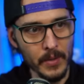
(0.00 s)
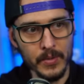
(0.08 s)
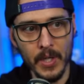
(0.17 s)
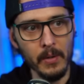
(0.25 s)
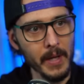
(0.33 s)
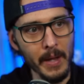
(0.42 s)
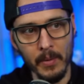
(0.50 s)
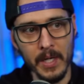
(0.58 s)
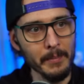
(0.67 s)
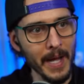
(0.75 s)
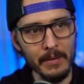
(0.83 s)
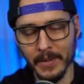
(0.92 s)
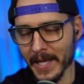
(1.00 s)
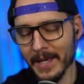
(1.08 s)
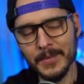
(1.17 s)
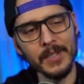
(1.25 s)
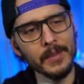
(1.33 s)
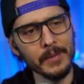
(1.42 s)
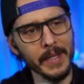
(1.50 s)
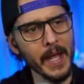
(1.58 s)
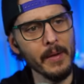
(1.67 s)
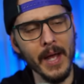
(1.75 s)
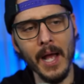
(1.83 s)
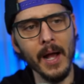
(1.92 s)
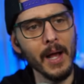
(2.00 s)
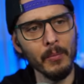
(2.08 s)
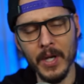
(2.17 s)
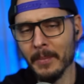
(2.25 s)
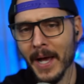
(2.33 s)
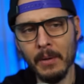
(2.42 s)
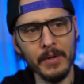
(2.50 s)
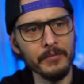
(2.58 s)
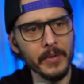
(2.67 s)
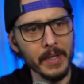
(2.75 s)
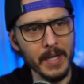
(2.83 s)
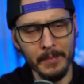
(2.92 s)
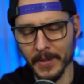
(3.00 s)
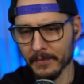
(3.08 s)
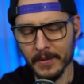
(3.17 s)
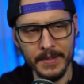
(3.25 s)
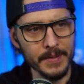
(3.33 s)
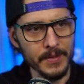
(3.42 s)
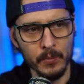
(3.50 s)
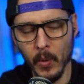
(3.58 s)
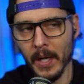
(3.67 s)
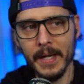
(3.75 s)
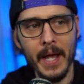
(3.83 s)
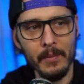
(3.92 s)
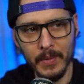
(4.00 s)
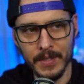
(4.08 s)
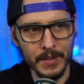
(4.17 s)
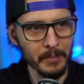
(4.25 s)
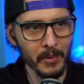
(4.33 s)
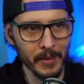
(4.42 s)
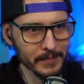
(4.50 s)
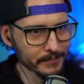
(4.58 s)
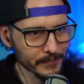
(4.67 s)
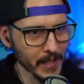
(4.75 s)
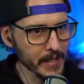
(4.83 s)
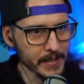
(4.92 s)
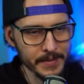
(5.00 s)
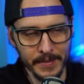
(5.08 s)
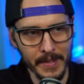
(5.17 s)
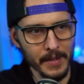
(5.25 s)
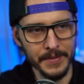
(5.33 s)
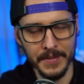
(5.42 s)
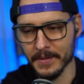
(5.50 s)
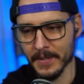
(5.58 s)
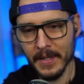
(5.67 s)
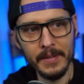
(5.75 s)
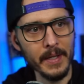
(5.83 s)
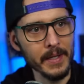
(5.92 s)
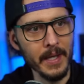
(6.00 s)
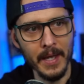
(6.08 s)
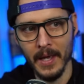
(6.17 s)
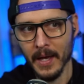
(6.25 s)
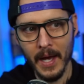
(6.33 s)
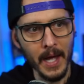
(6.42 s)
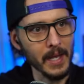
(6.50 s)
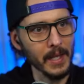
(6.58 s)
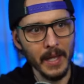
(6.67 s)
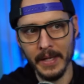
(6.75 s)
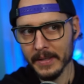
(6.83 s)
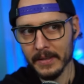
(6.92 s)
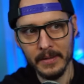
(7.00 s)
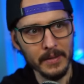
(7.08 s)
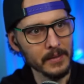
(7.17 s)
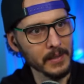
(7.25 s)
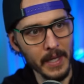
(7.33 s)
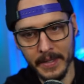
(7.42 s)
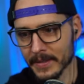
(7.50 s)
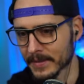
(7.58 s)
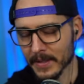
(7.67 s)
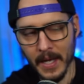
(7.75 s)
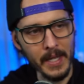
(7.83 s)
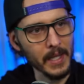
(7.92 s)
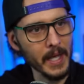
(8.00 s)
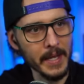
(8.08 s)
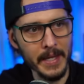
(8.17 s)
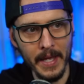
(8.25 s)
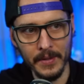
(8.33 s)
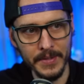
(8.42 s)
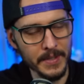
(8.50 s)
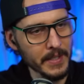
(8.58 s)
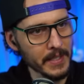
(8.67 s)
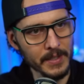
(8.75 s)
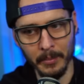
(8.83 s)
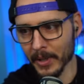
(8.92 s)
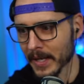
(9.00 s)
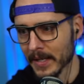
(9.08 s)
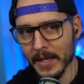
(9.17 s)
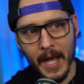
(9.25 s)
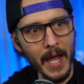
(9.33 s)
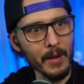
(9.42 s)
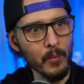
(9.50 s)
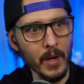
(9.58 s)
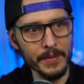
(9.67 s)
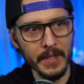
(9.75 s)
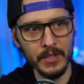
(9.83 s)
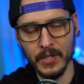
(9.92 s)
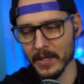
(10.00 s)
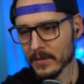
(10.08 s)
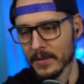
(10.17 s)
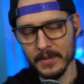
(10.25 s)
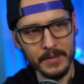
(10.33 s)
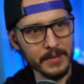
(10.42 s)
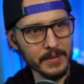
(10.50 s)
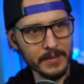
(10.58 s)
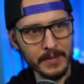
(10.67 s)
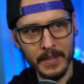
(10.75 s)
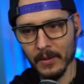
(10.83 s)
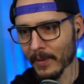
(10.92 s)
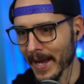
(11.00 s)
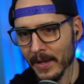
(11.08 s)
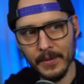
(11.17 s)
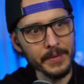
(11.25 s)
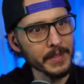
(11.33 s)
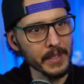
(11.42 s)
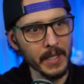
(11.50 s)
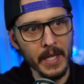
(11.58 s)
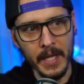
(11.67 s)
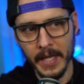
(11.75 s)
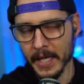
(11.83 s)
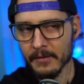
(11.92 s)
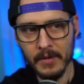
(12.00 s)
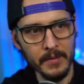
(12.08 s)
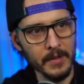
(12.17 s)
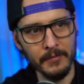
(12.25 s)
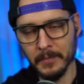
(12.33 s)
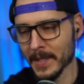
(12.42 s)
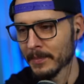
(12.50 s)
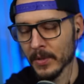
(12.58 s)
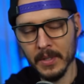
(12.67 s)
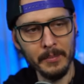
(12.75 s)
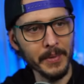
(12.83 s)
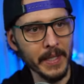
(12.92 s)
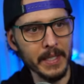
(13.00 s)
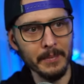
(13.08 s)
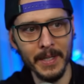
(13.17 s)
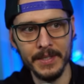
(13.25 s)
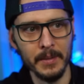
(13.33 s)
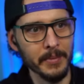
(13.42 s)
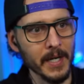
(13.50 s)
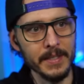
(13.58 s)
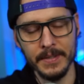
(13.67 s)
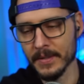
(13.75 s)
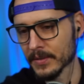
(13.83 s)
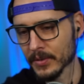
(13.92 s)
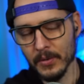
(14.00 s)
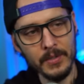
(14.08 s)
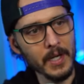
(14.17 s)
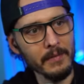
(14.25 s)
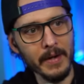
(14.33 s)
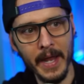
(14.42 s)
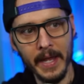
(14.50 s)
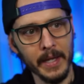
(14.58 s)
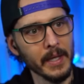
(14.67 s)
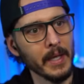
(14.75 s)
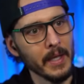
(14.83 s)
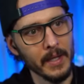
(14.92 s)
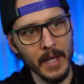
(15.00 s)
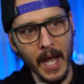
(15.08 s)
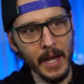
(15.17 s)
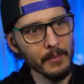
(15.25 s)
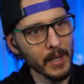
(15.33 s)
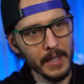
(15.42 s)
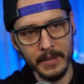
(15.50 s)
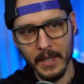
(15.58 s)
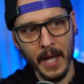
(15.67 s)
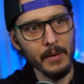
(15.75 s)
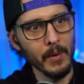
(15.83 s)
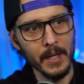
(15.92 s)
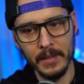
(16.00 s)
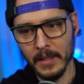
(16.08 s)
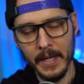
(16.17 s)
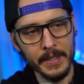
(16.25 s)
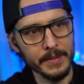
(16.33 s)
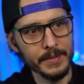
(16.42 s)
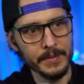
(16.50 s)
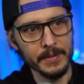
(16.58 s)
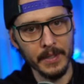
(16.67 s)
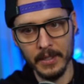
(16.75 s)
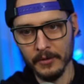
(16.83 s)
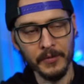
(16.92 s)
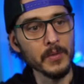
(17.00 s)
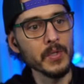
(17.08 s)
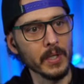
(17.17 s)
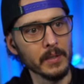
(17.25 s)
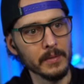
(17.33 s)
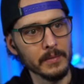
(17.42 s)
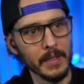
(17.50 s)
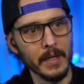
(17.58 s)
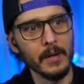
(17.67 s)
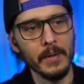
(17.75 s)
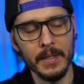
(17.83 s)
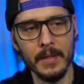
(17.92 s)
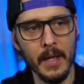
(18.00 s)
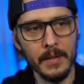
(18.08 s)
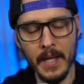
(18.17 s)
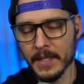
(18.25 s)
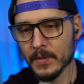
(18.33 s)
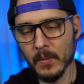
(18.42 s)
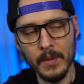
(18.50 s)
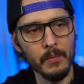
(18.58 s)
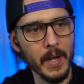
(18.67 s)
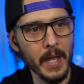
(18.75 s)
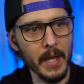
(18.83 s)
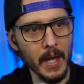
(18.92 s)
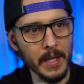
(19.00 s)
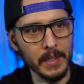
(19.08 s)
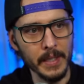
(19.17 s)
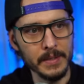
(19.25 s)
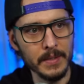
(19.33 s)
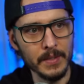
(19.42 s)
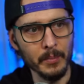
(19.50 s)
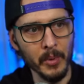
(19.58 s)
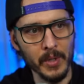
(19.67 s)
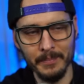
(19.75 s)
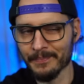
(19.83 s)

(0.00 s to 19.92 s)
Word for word: joke i want to buy one absolutely i, I, I want to buy one for a couple of reasons one i'm going to support linus and ltt like i like linus i like ltt as a brand i want that channel to stick around even if people complain about the price of the screwdriver hey i want i want linus in the future you know and and that's one way I, i'd like to support him